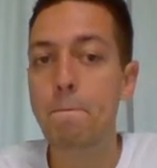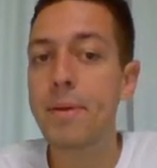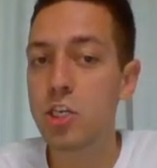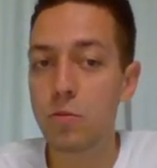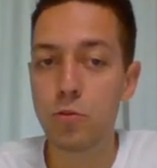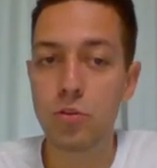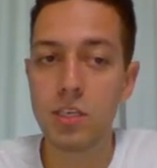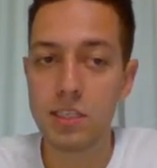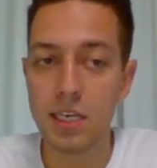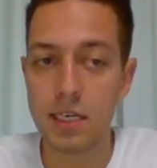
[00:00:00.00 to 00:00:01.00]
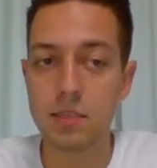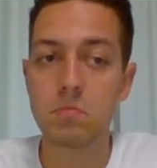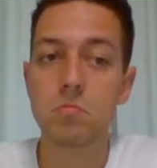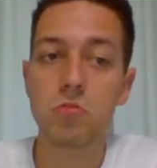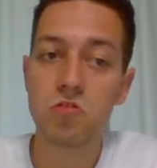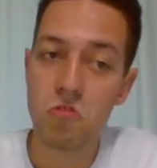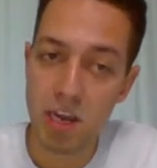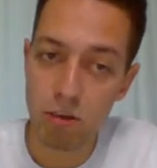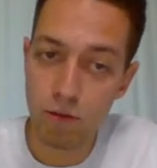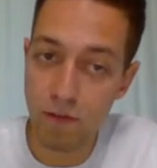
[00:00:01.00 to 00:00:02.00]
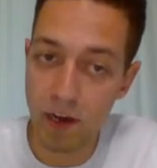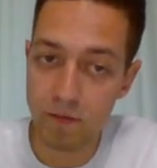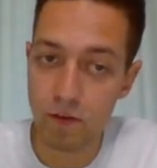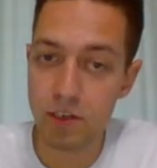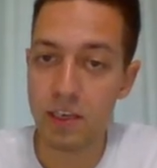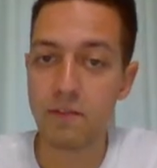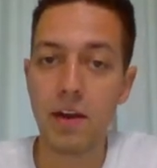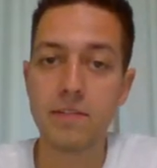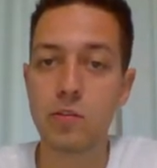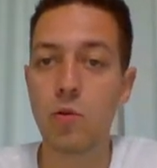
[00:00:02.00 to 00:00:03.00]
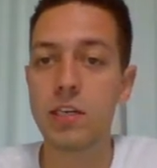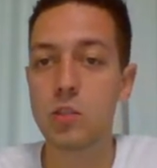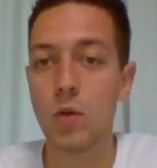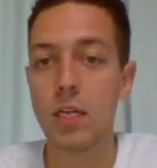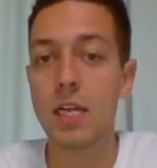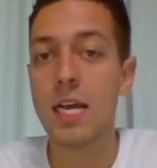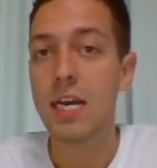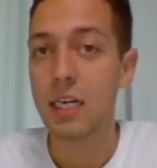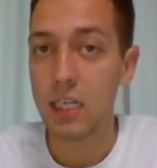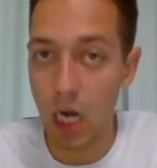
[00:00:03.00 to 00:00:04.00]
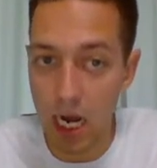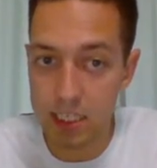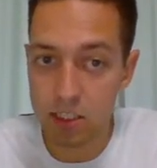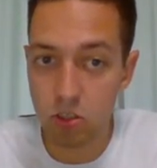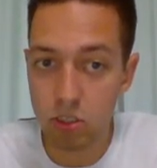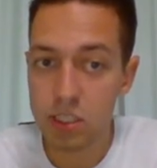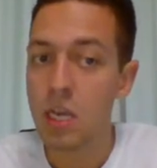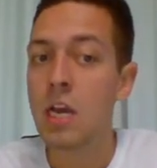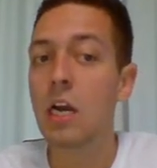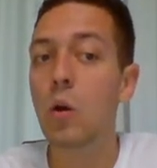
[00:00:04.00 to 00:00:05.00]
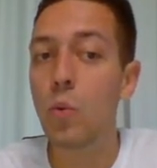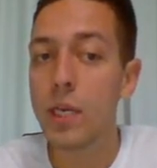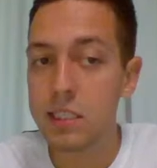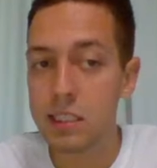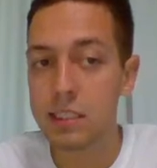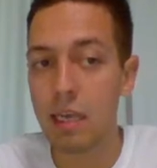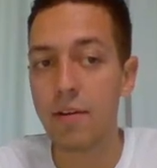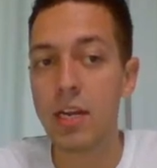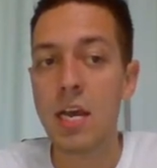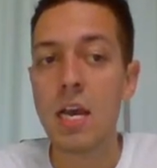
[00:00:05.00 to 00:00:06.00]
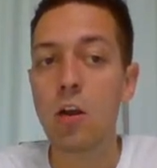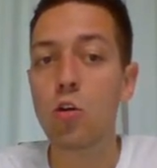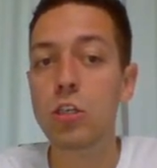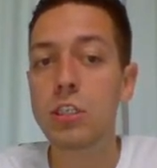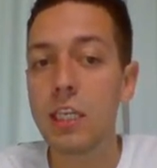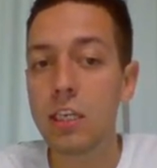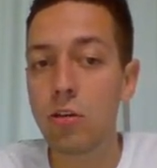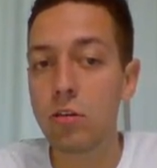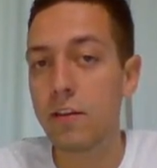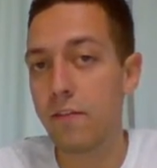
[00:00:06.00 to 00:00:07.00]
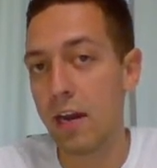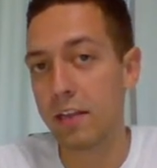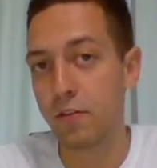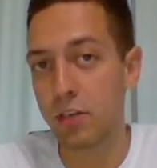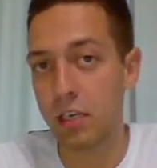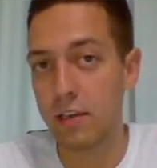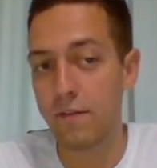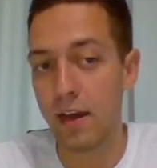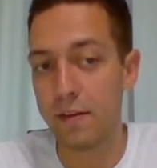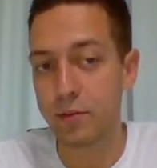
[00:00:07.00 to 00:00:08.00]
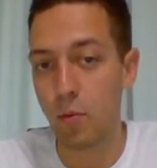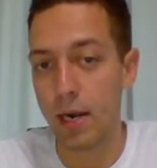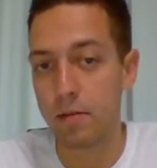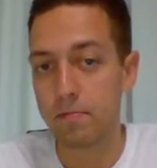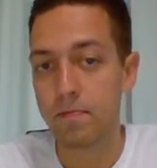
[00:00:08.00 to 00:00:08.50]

Bishop to d6, trying to fight for the e5 square as well. Castles, queen c7, continuing the fight for the e5 square.